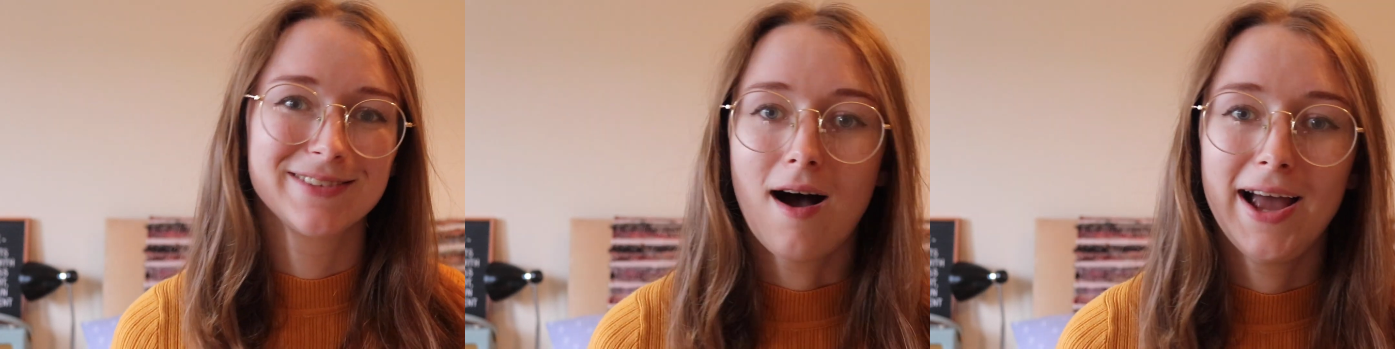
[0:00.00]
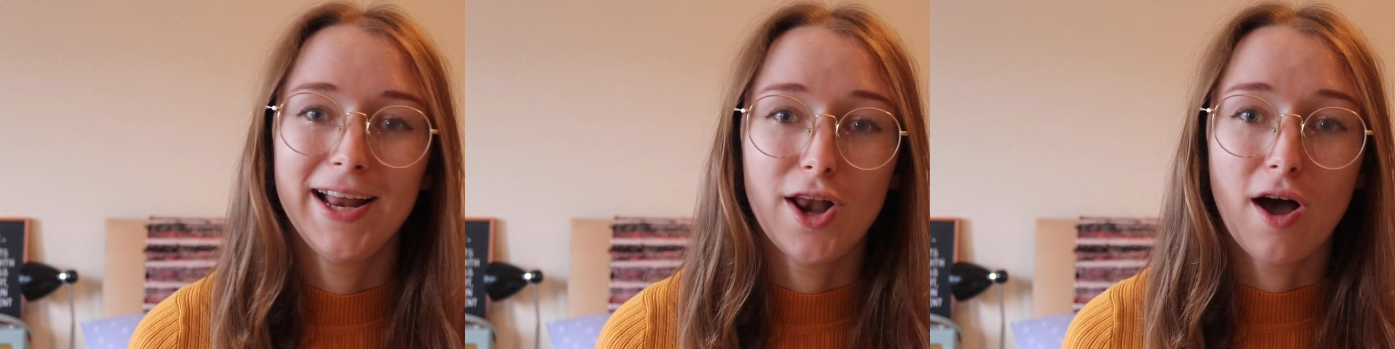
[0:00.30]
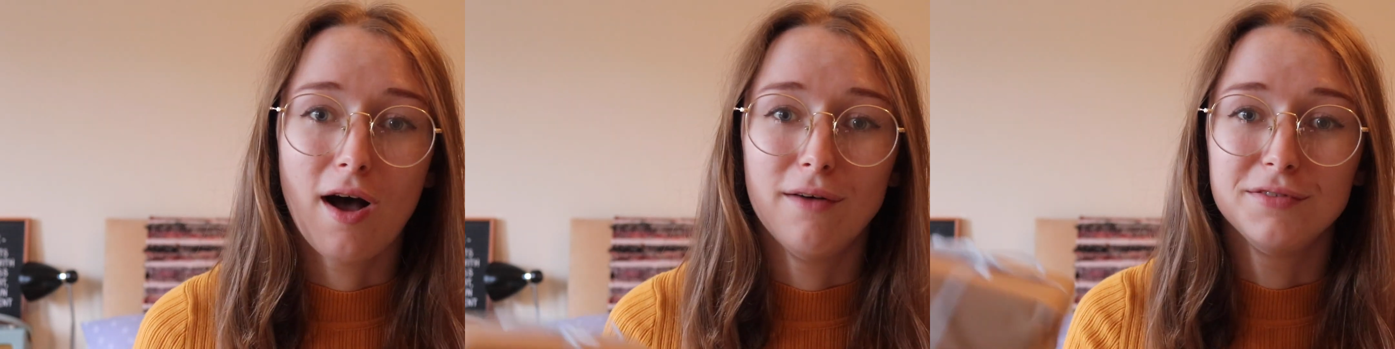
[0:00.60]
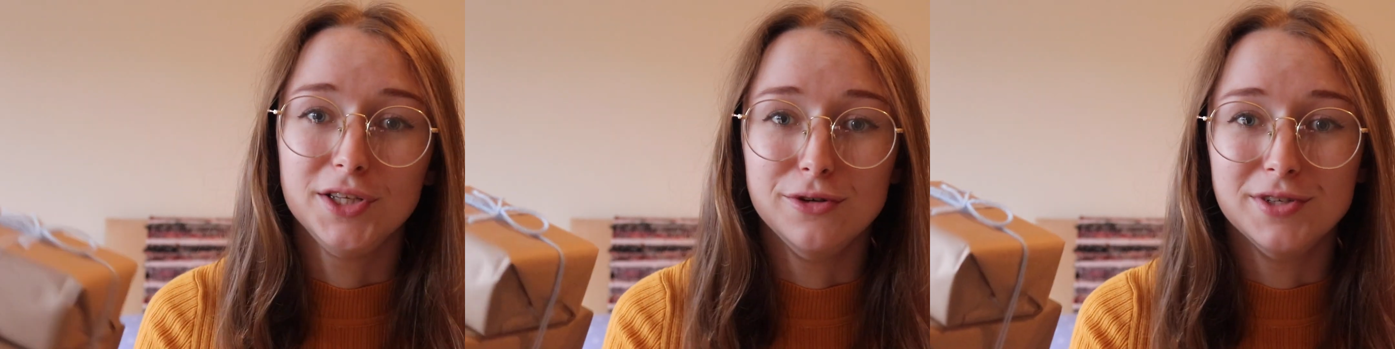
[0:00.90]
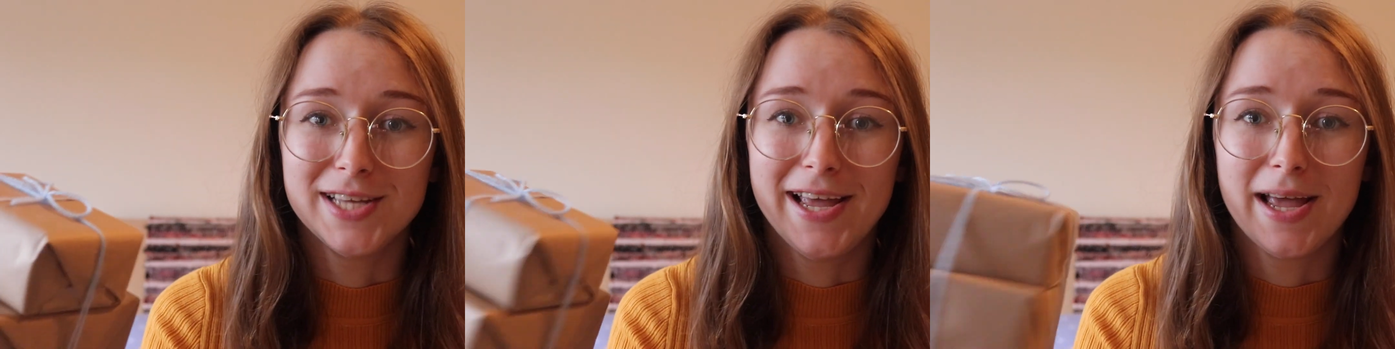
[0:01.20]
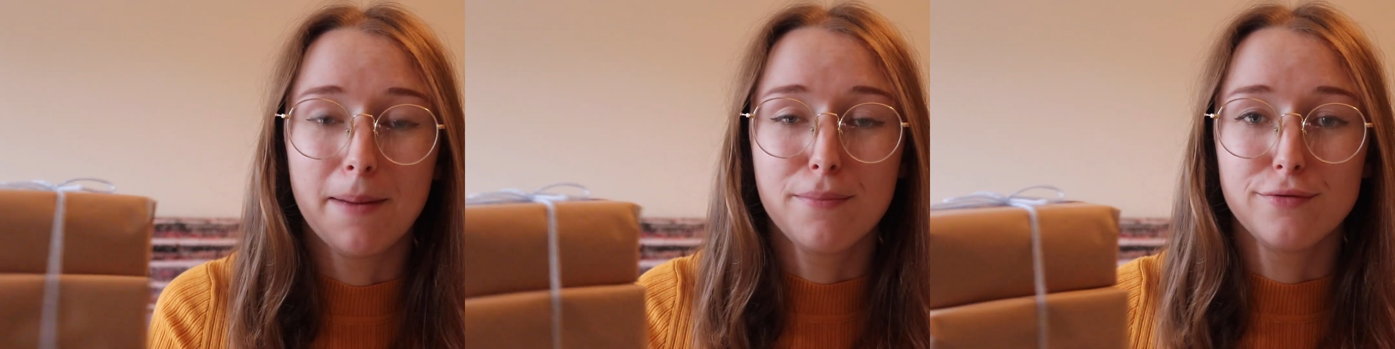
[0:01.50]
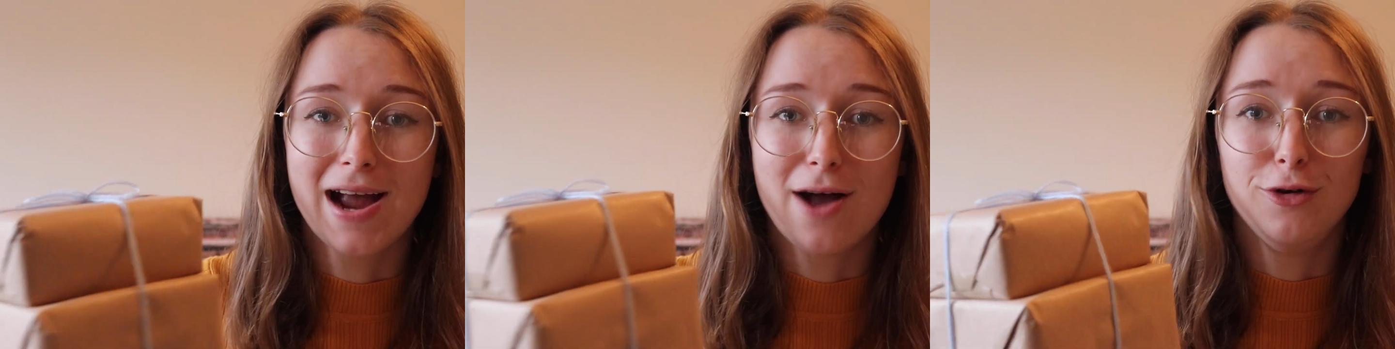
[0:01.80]
I love using
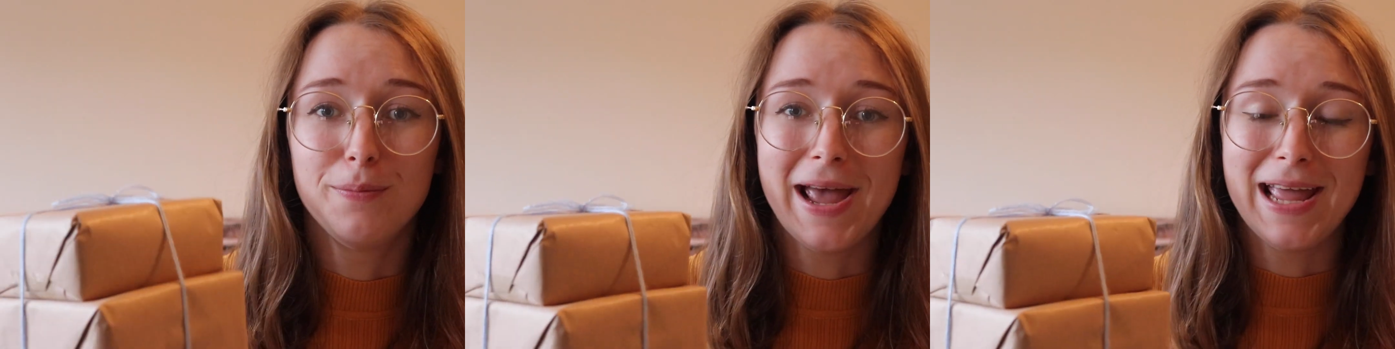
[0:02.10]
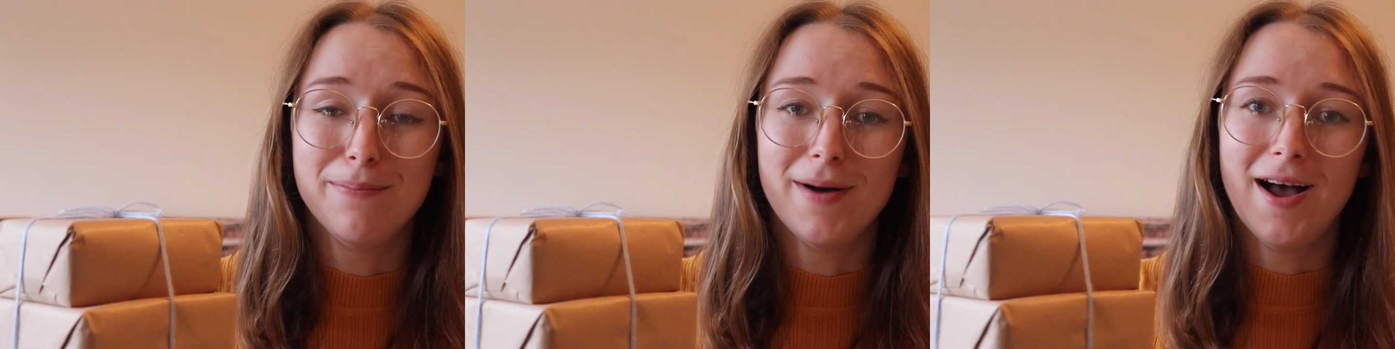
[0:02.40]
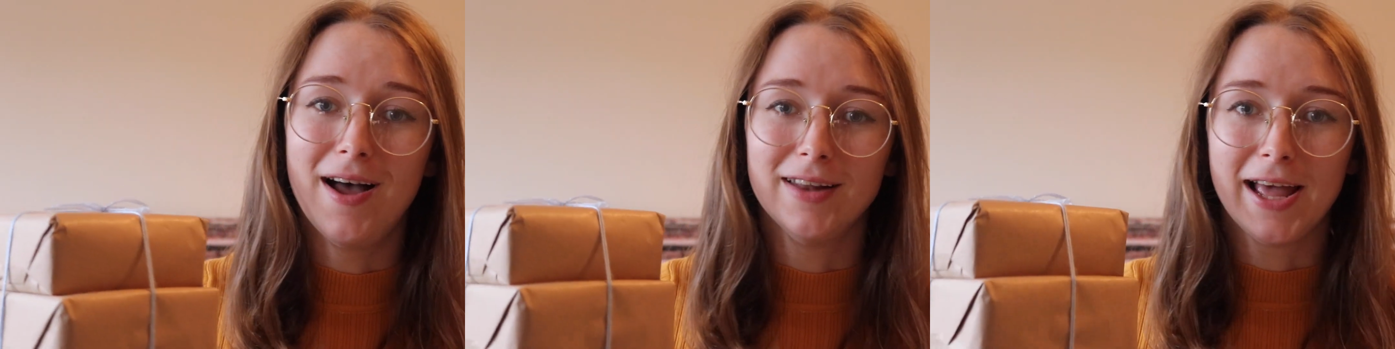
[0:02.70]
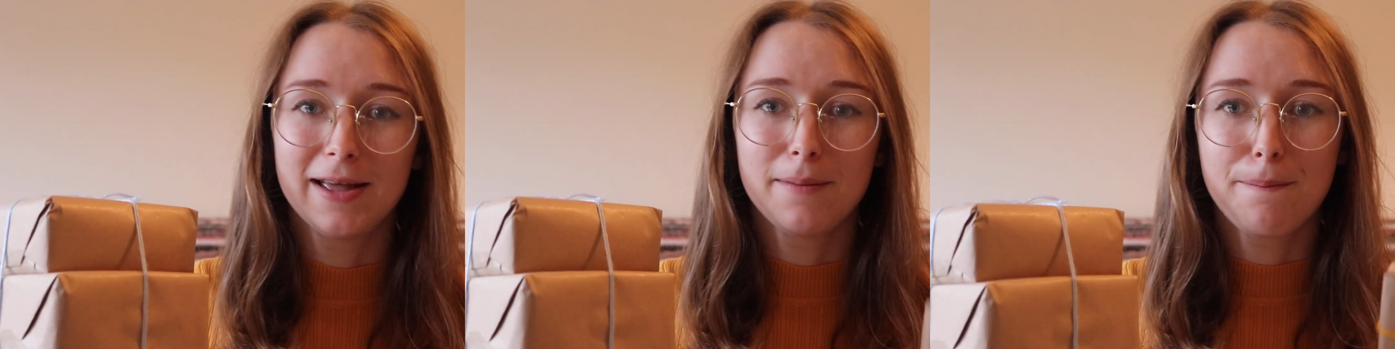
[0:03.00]
brown paper, like